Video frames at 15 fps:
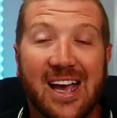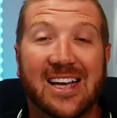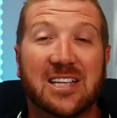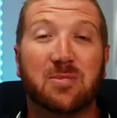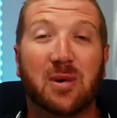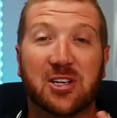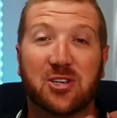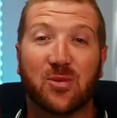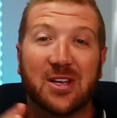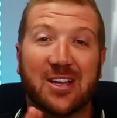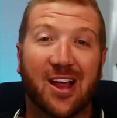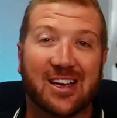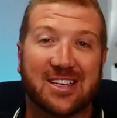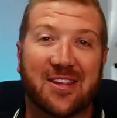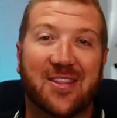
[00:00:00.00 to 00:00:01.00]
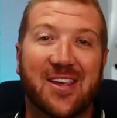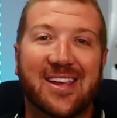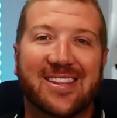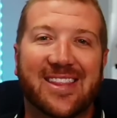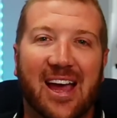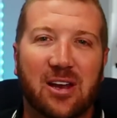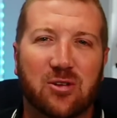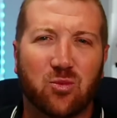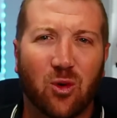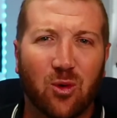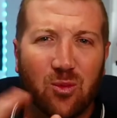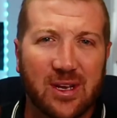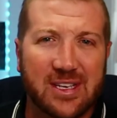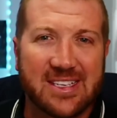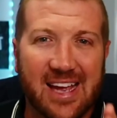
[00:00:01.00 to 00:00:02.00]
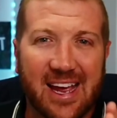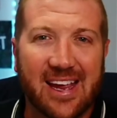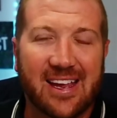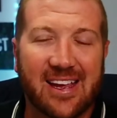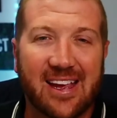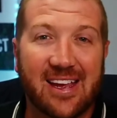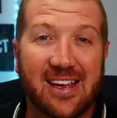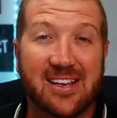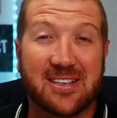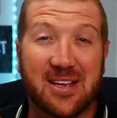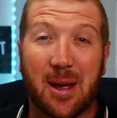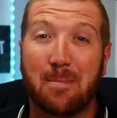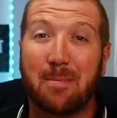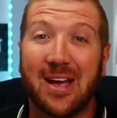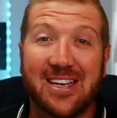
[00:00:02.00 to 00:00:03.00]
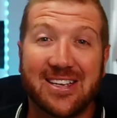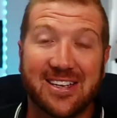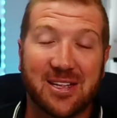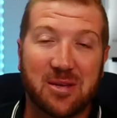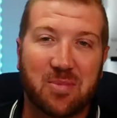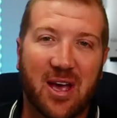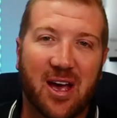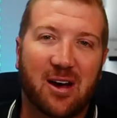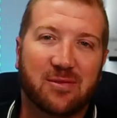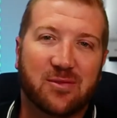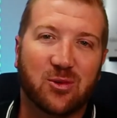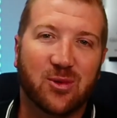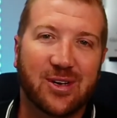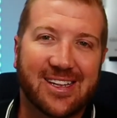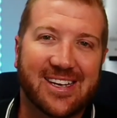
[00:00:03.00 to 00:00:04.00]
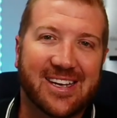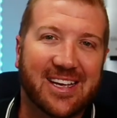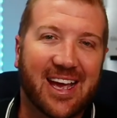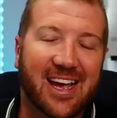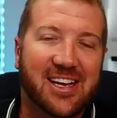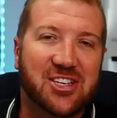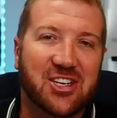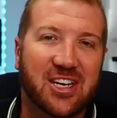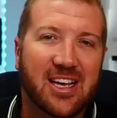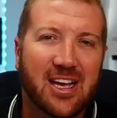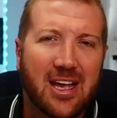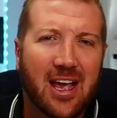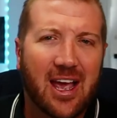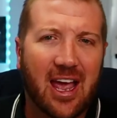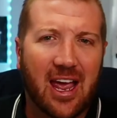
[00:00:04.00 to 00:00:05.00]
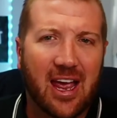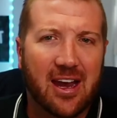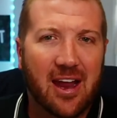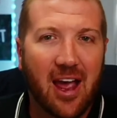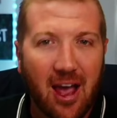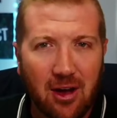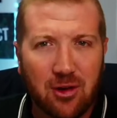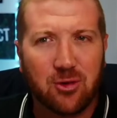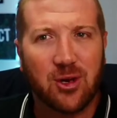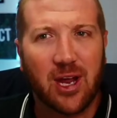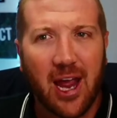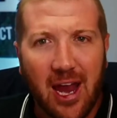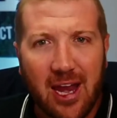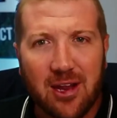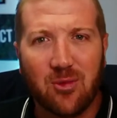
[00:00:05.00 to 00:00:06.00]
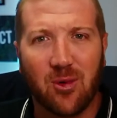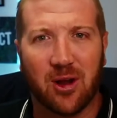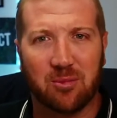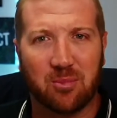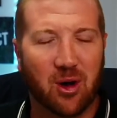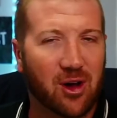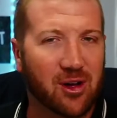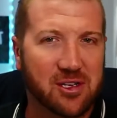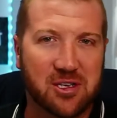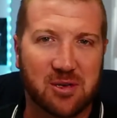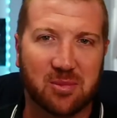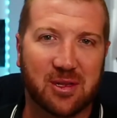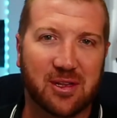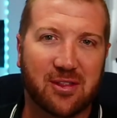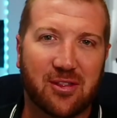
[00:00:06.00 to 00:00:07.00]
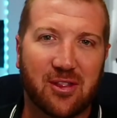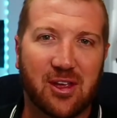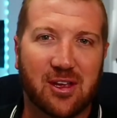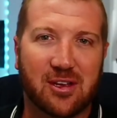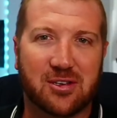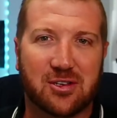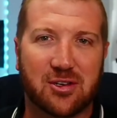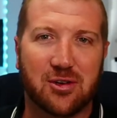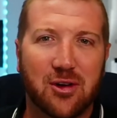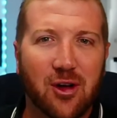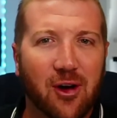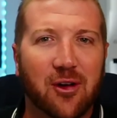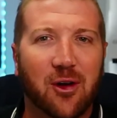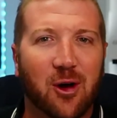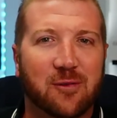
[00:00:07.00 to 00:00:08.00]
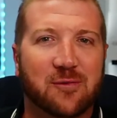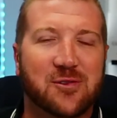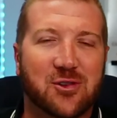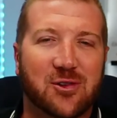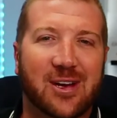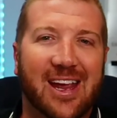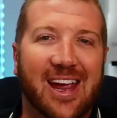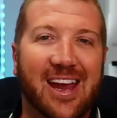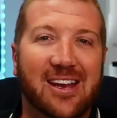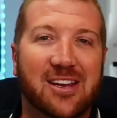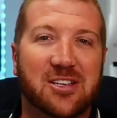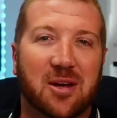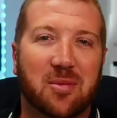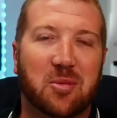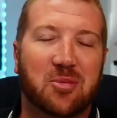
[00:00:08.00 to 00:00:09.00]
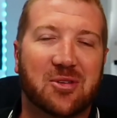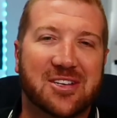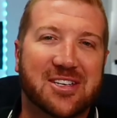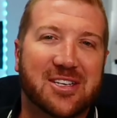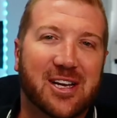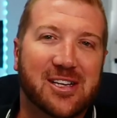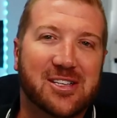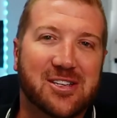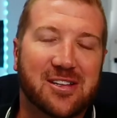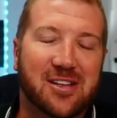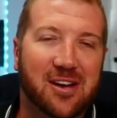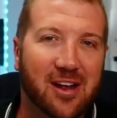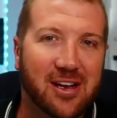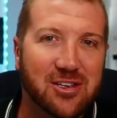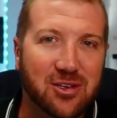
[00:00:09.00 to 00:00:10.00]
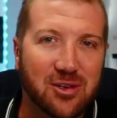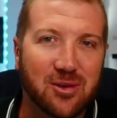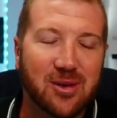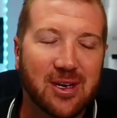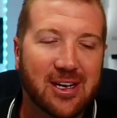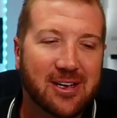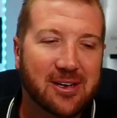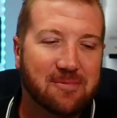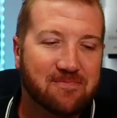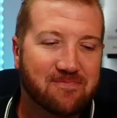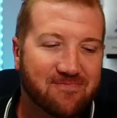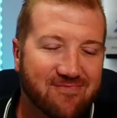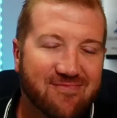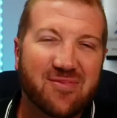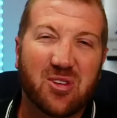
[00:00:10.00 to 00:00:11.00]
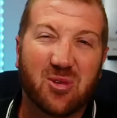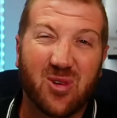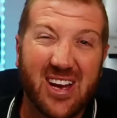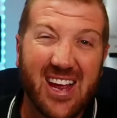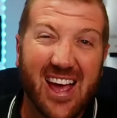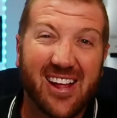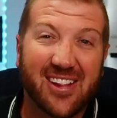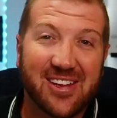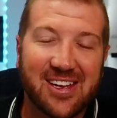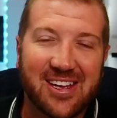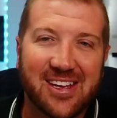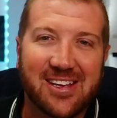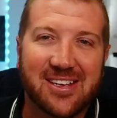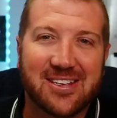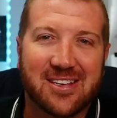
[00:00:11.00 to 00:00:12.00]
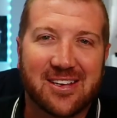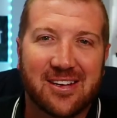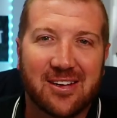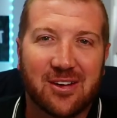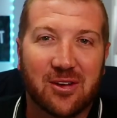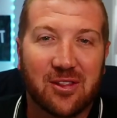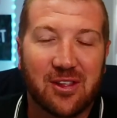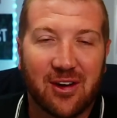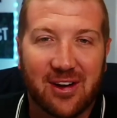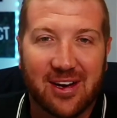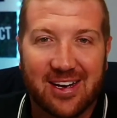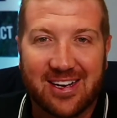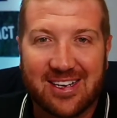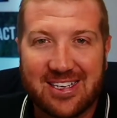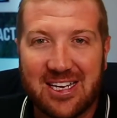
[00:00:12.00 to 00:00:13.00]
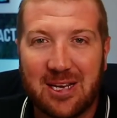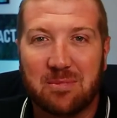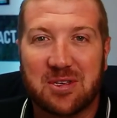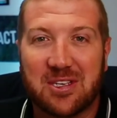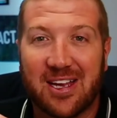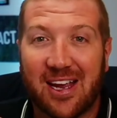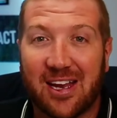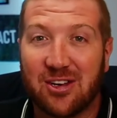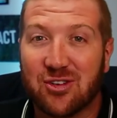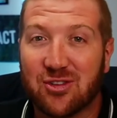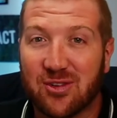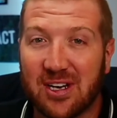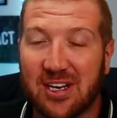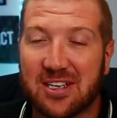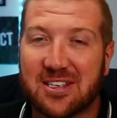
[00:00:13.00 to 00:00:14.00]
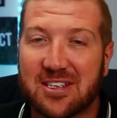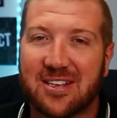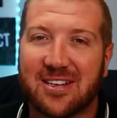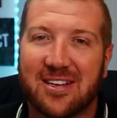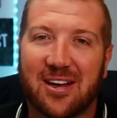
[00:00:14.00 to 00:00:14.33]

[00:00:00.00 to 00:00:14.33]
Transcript: As much as we'd like to think that what we're saying is amazingly powerful, really engaging, and how could anyone possibly think to nod off during any type of presentation that I do, the reality is there are tips and tricks